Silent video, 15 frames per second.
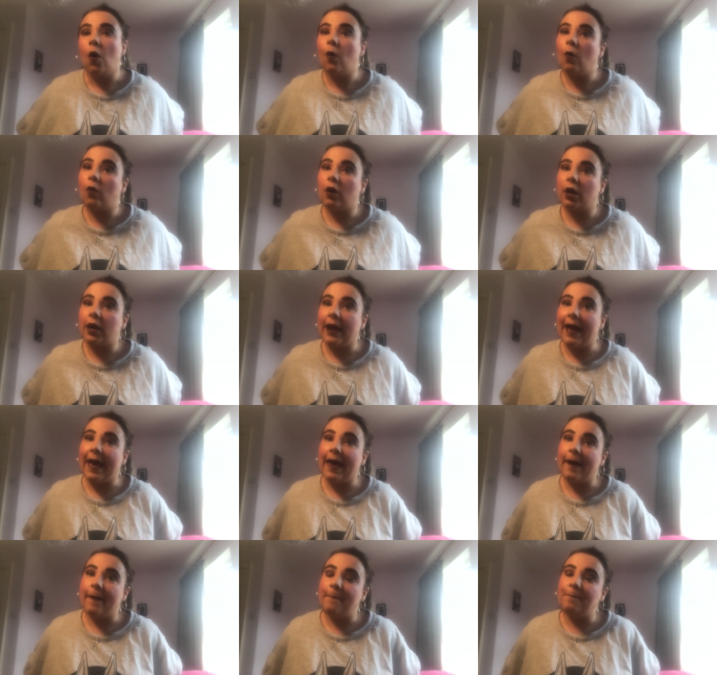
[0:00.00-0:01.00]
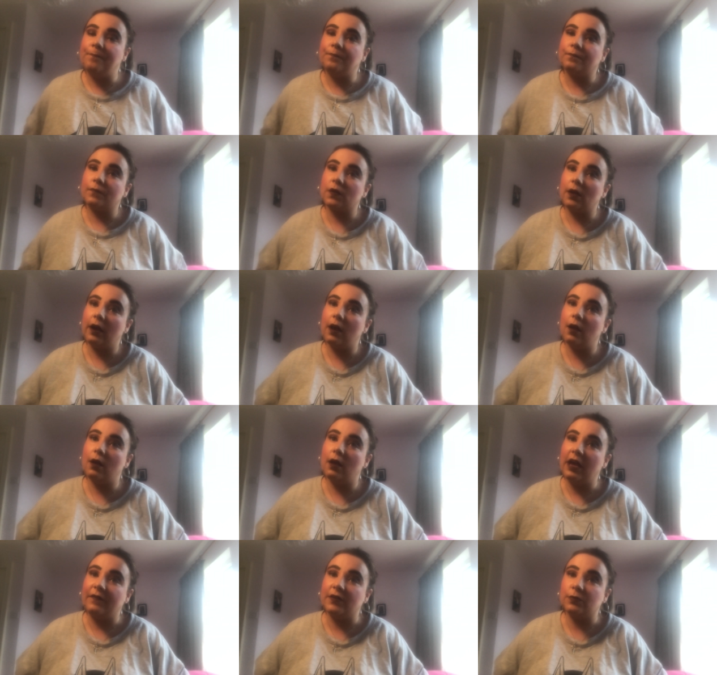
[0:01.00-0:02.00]
Or um,
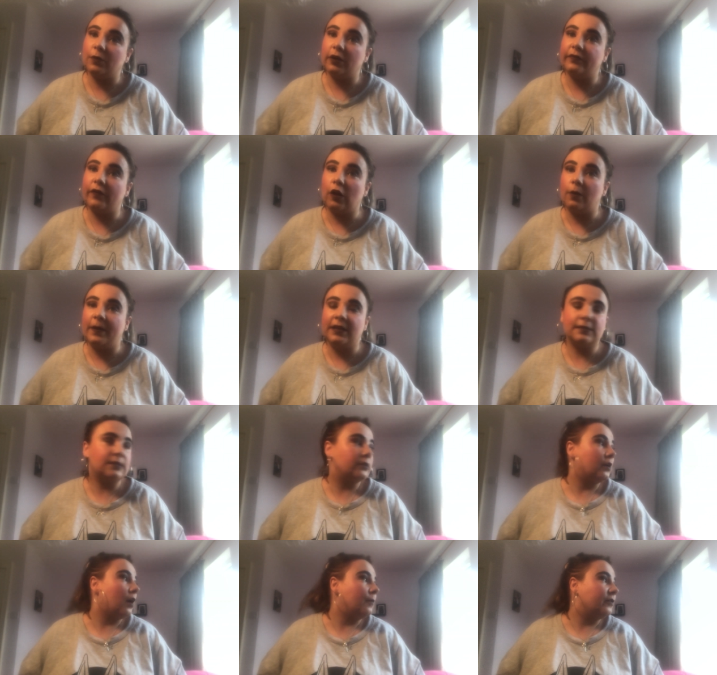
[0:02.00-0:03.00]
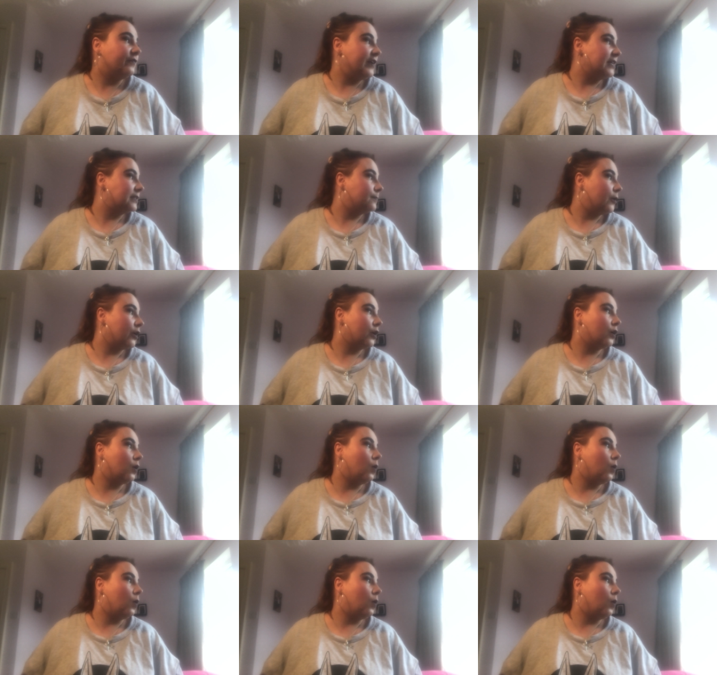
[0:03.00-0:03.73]
if you want to follow my Instagram or Facebook